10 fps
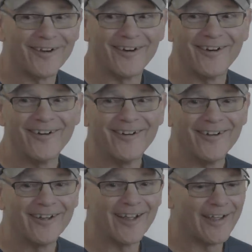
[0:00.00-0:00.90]
uh,
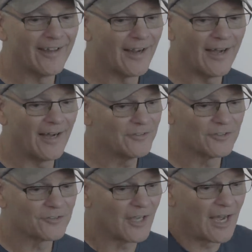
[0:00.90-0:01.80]
and I, I,
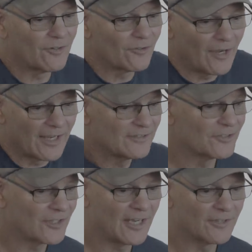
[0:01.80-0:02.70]
just I don't I
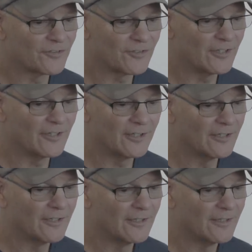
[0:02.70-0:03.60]
just can't see
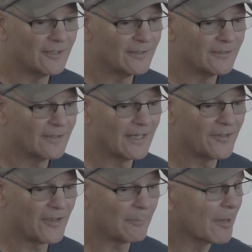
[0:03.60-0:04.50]

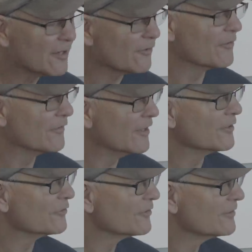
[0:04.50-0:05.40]
anything better than
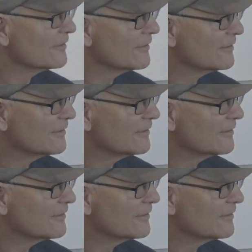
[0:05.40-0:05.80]
this mm.